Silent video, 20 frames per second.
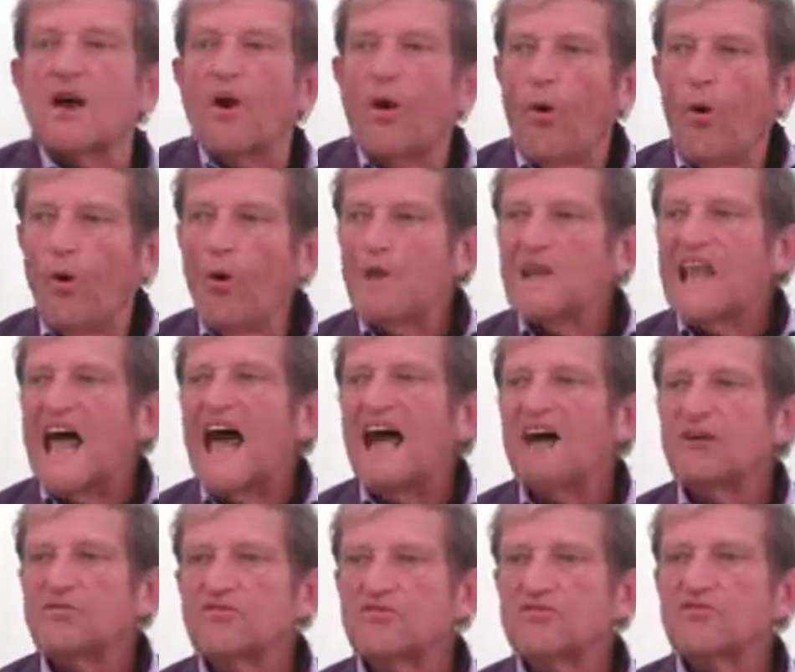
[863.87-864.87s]
all
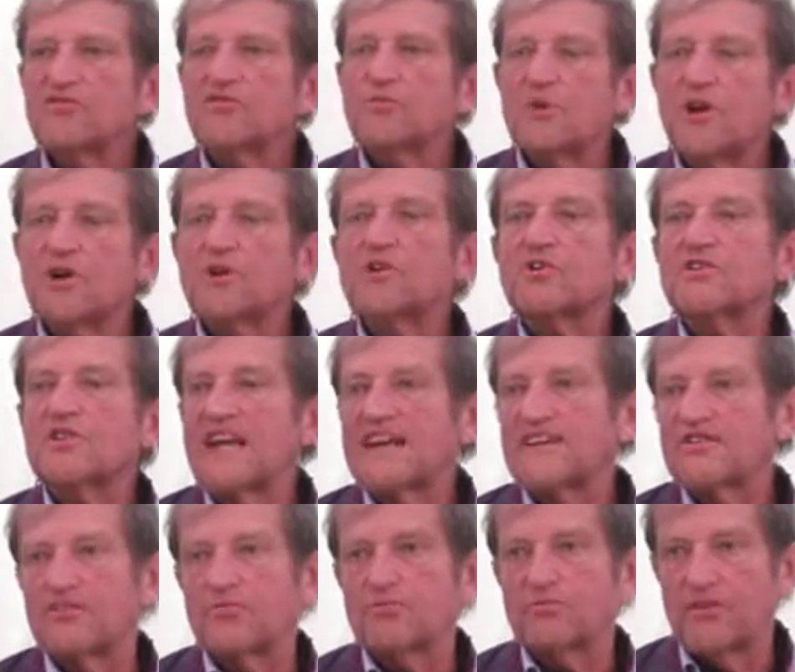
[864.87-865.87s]
houses were
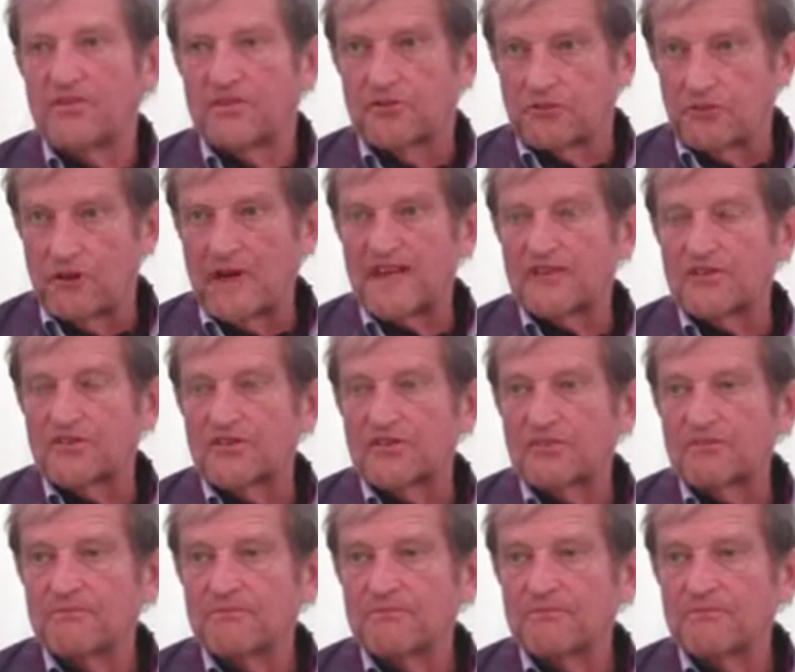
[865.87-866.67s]
connected with drains.